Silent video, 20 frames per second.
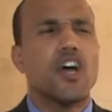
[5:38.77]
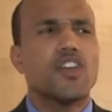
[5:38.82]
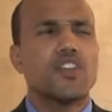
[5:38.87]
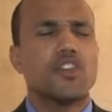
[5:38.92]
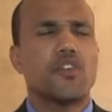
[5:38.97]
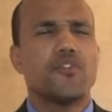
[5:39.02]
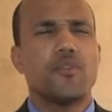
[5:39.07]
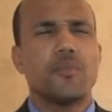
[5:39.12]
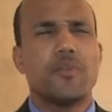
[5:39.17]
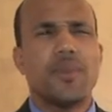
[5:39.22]

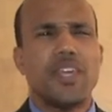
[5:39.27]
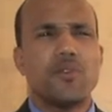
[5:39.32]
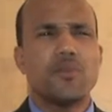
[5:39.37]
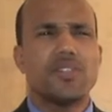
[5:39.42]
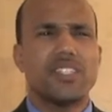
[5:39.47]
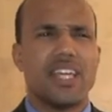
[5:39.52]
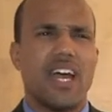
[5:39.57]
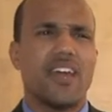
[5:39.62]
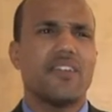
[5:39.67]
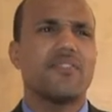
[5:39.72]
So for me, it
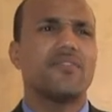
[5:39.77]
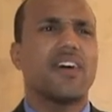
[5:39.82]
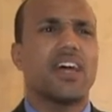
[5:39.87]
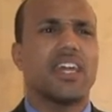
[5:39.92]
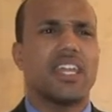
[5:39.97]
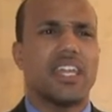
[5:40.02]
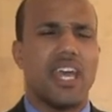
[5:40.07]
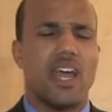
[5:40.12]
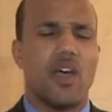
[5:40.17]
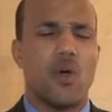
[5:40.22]
was kind of
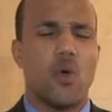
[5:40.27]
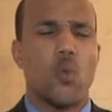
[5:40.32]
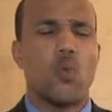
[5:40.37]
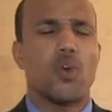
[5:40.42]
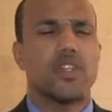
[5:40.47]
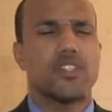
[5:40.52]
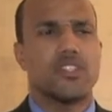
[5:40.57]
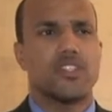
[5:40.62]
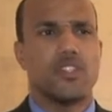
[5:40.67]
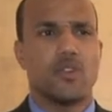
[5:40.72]
finding out
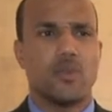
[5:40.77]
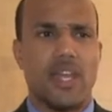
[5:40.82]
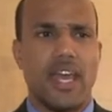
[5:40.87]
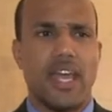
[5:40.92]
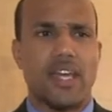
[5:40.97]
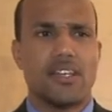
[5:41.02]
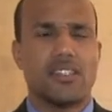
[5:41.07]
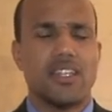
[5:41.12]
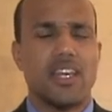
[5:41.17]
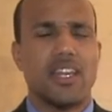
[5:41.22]
what to do
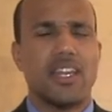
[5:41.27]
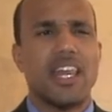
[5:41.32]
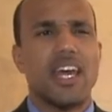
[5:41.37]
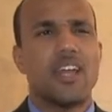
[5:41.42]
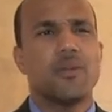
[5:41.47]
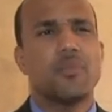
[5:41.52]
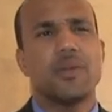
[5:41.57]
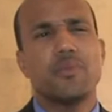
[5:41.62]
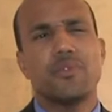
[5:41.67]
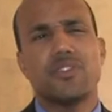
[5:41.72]
next. And a
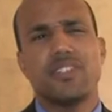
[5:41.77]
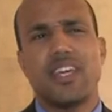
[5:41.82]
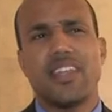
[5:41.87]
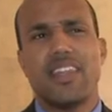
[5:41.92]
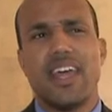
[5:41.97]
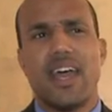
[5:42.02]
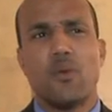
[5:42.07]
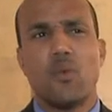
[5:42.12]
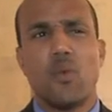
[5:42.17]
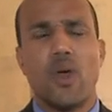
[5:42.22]
lot of people say
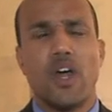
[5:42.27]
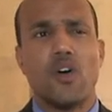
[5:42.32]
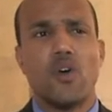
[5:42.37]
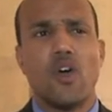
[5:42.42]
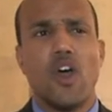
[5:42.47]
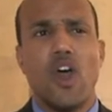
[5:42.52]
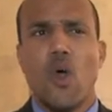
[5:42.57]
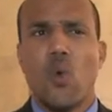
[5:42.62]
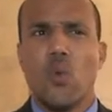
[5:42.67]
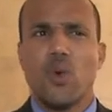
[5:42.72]
that,
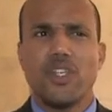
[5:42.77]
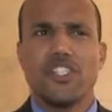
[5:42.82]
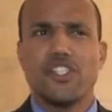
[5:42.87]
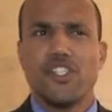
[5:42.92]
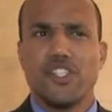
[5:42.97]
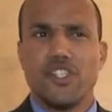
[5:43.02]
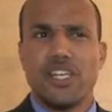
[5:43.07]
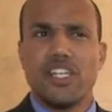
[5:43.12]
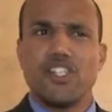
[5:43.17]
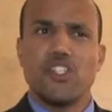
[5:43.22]
well,
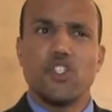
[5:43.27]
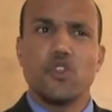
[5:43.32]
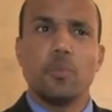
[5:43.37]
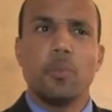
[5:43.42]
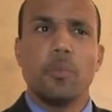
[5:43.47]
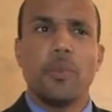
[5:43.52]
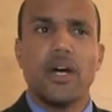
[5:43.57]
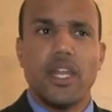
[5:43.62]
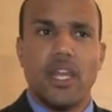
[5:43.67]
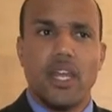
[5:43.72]
wasn't your issue
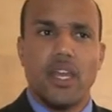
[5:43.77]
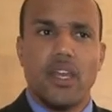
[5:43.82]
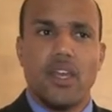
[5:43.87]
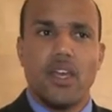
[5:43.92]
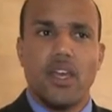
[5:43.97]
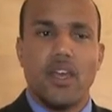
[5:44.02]
money?